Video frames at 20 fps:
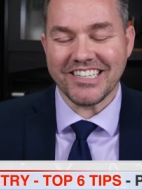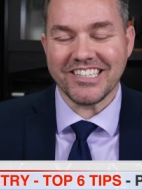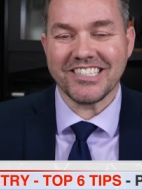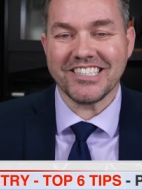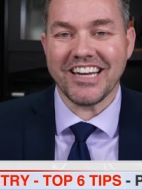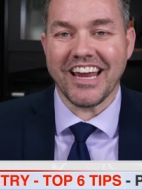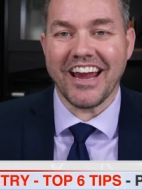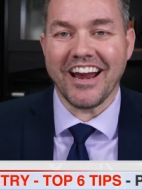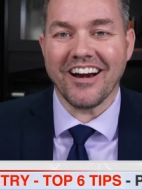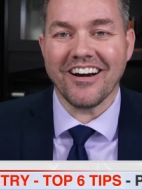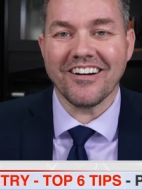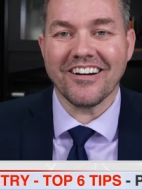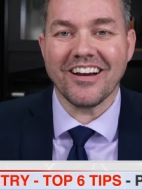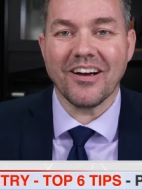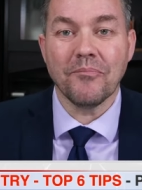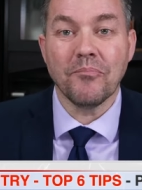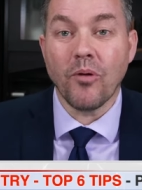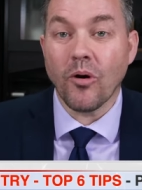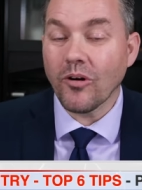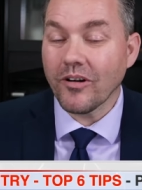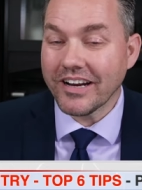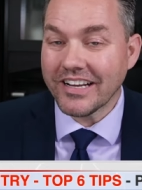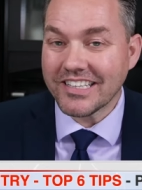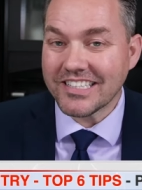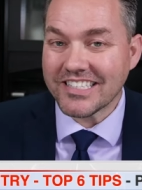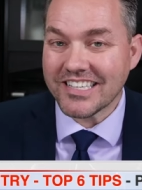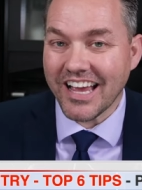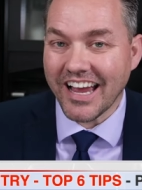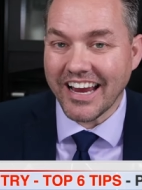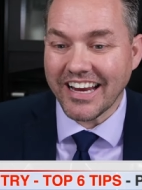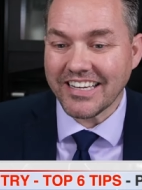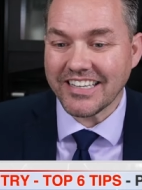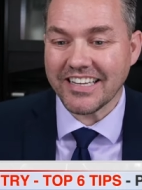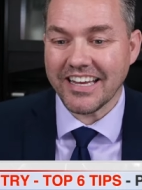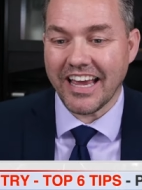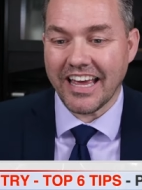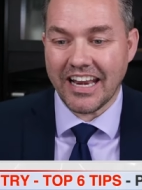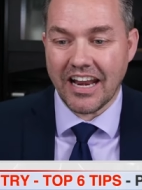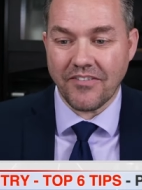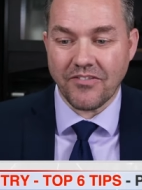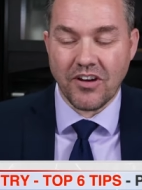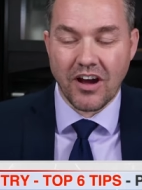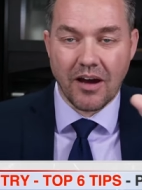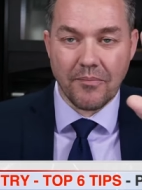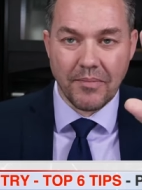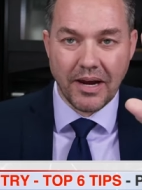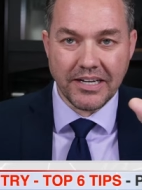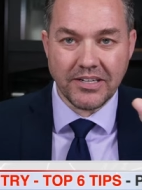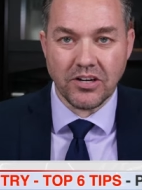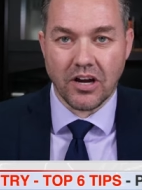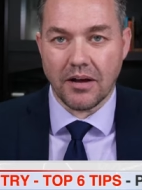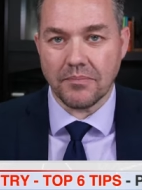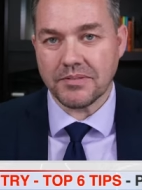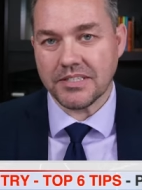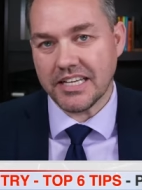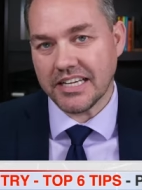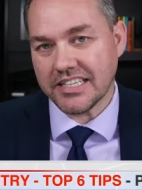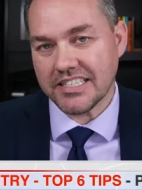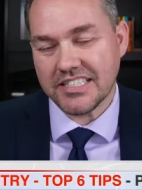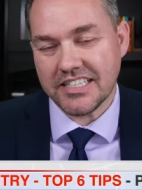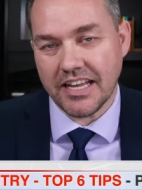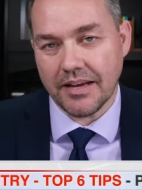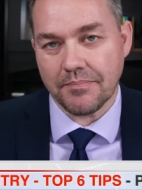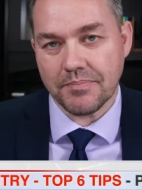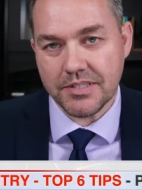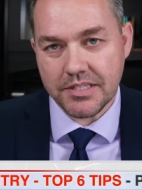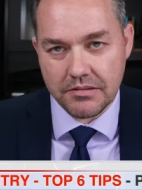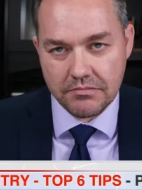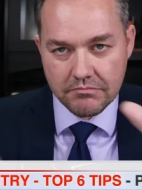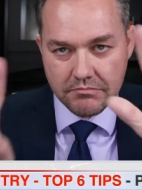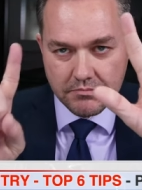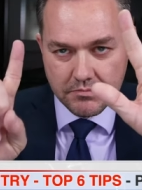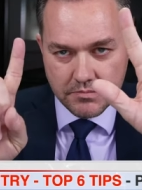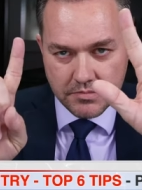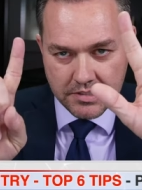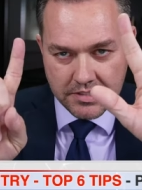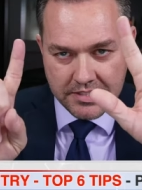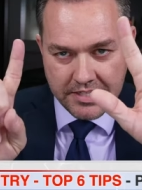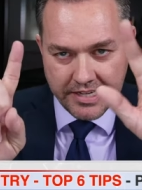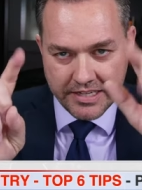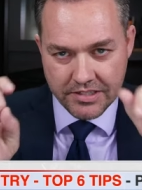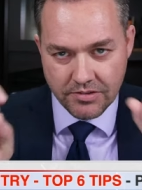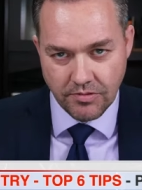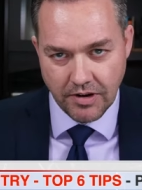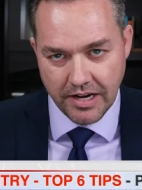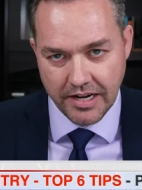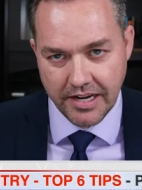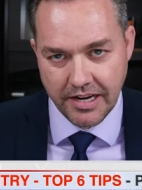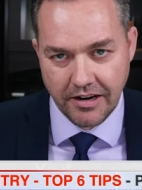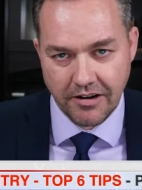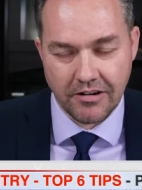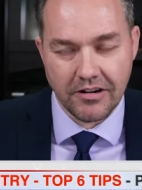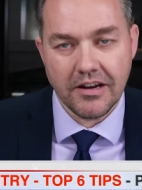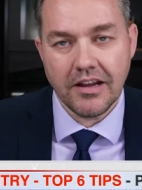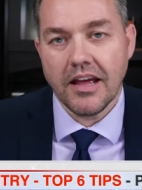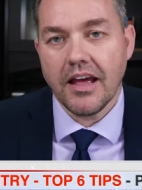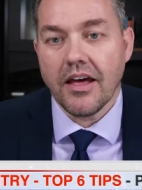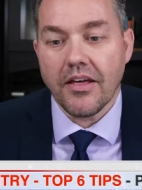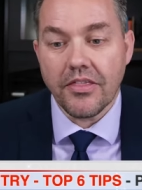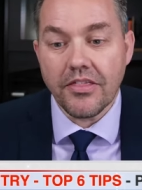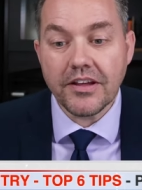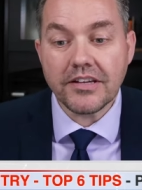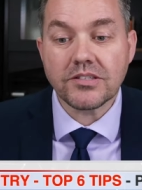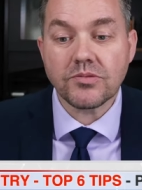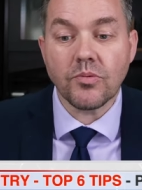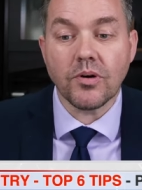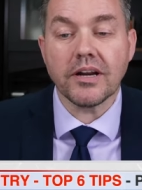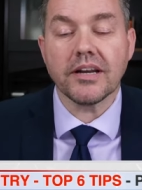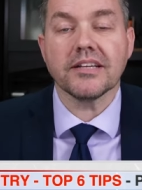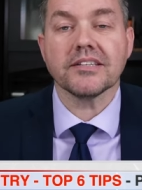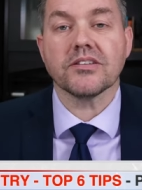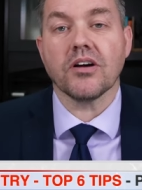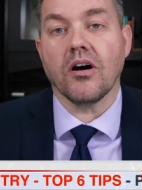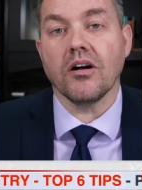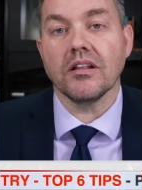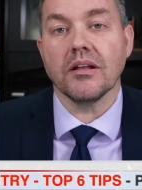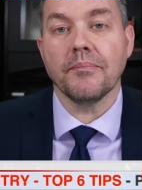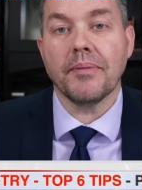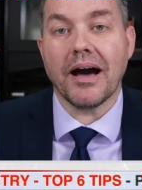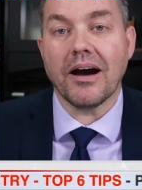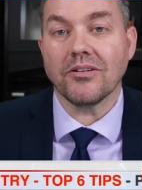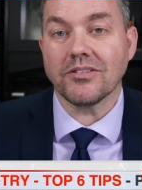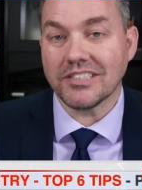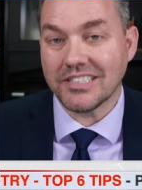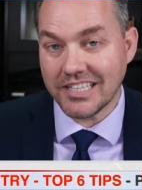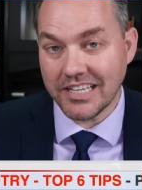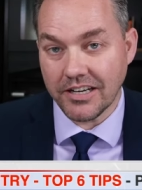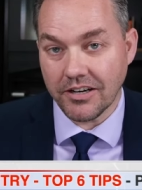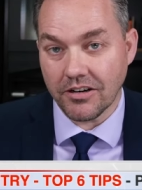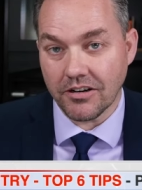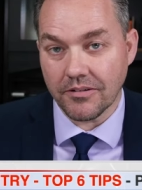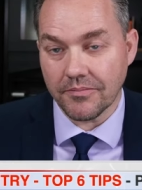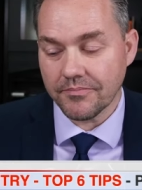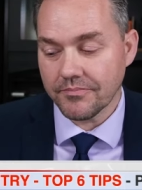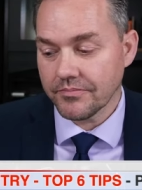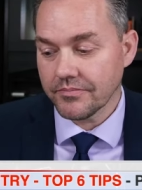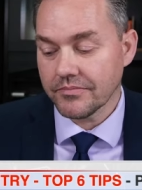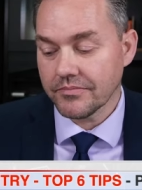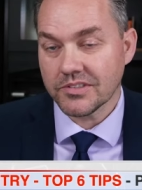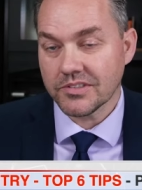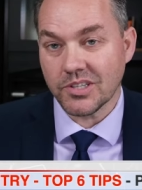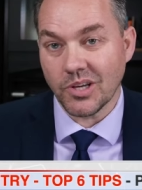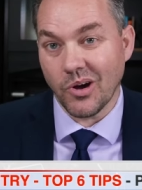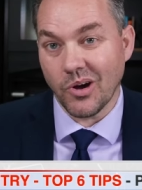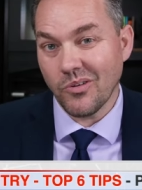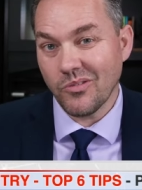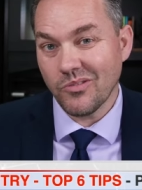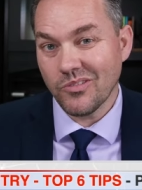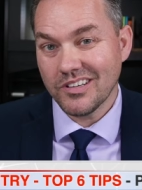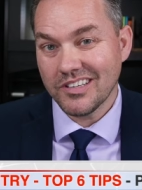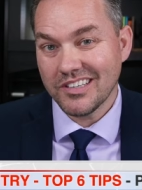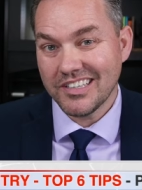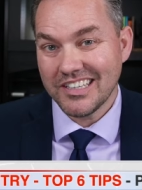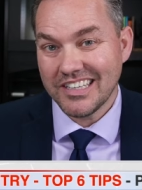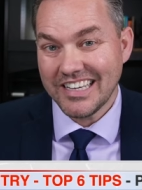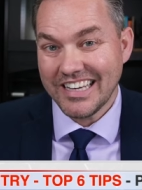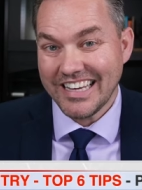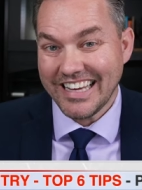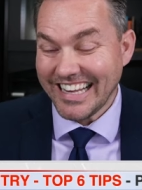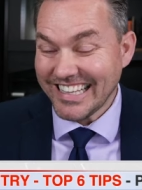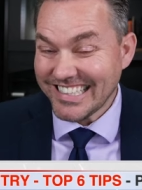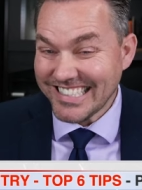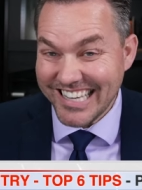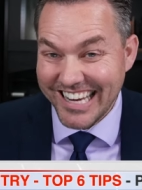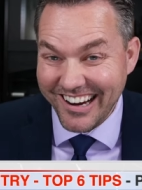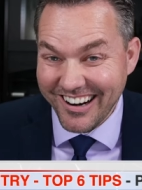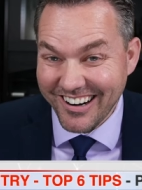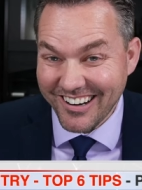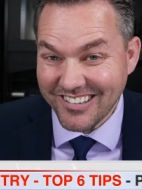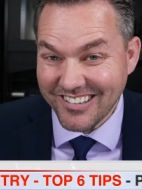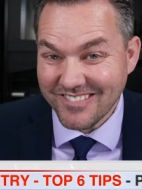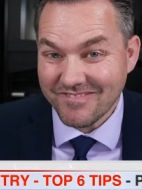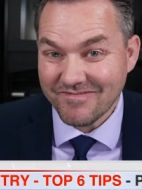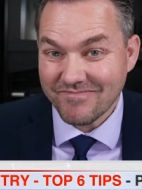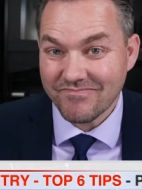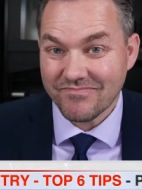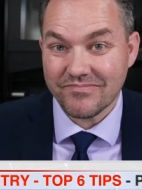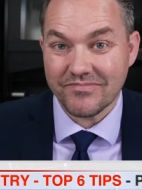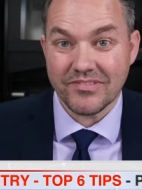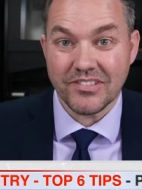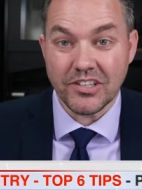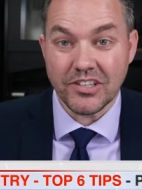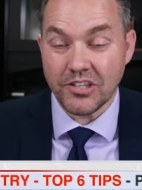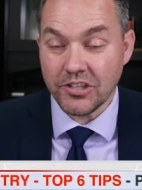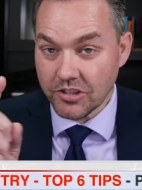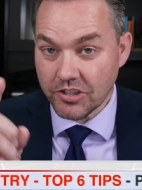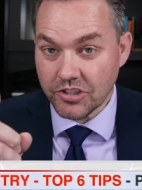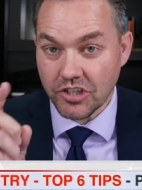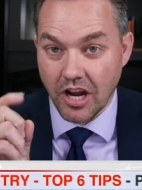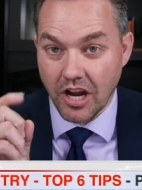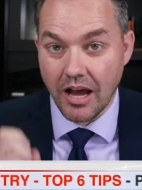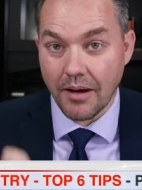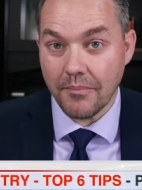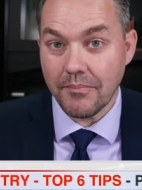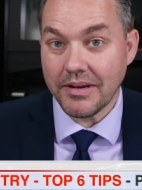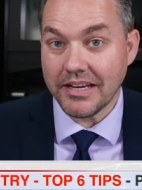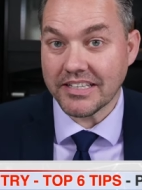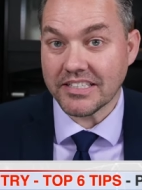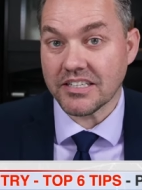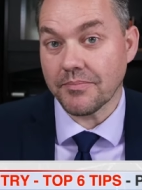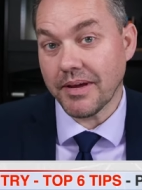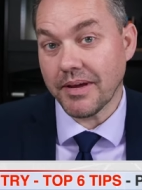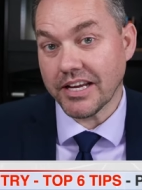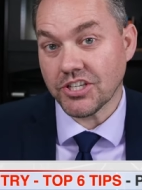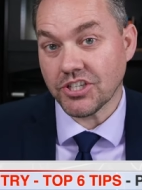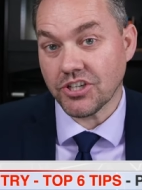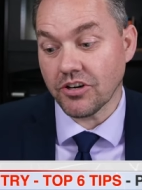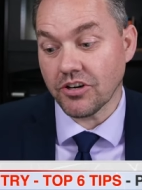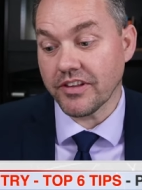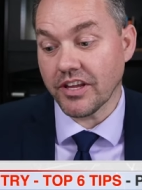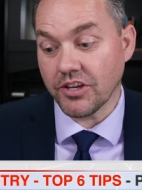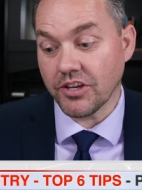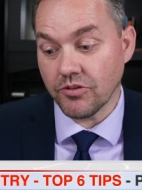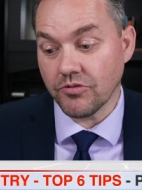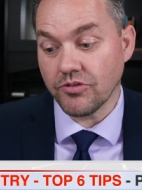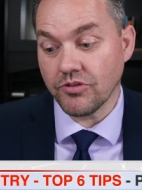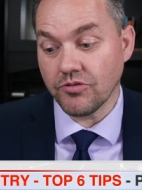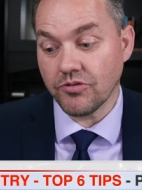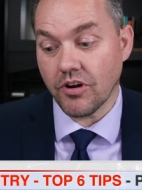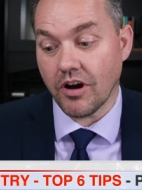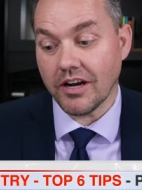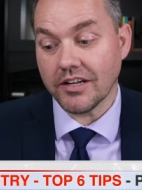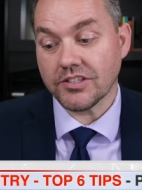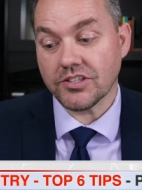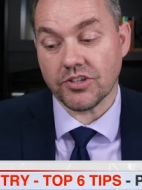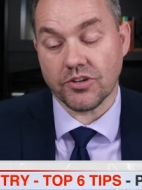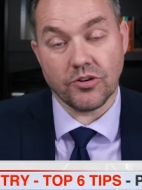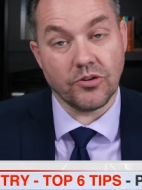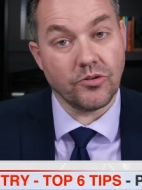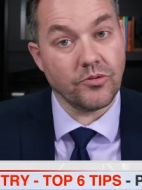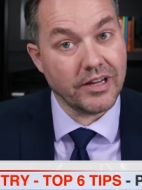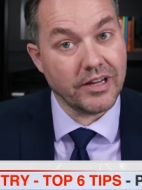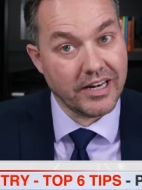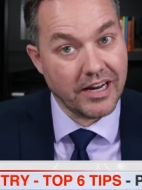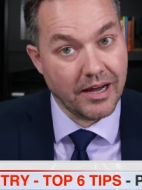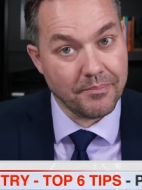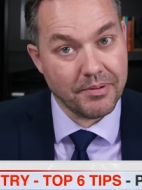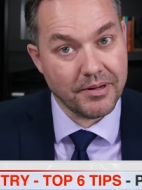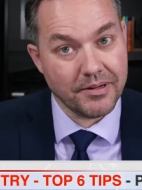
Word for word: is to share more insight. And I've got my top six tips, six right here. This one is all about TEER. So, it's here. Your job is to make sure that you do not screw it